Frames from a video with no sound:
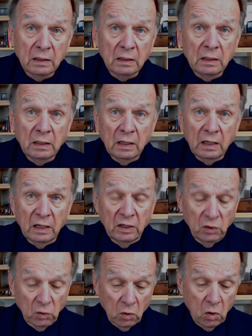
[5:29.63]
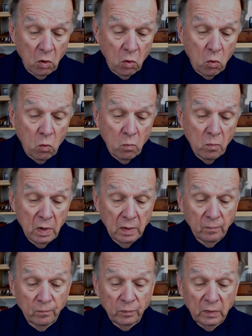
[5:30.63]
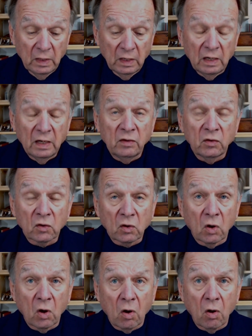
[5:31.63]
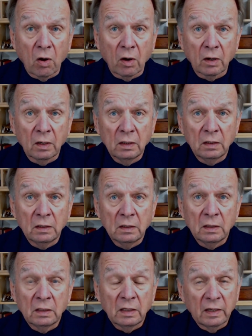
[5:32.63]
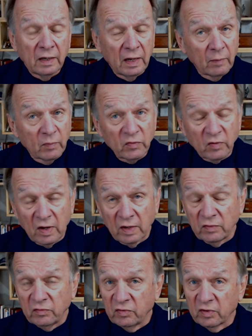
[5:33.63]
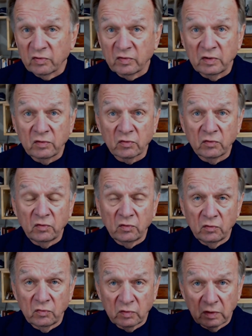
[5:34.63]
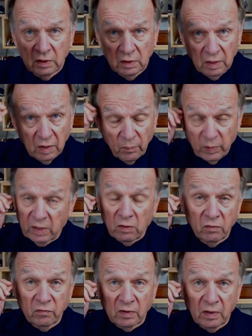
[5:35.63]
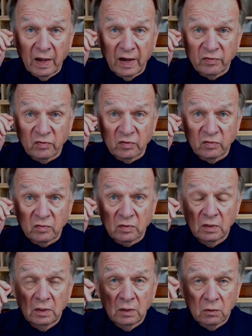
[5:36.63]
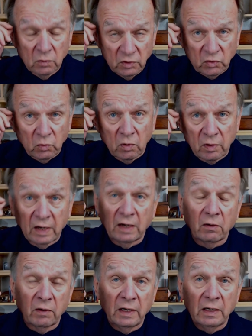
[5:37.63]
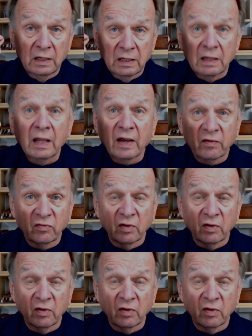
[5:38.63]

in your home, in your car, and Amazon just introduced a pair of glasses which will carry Alexa,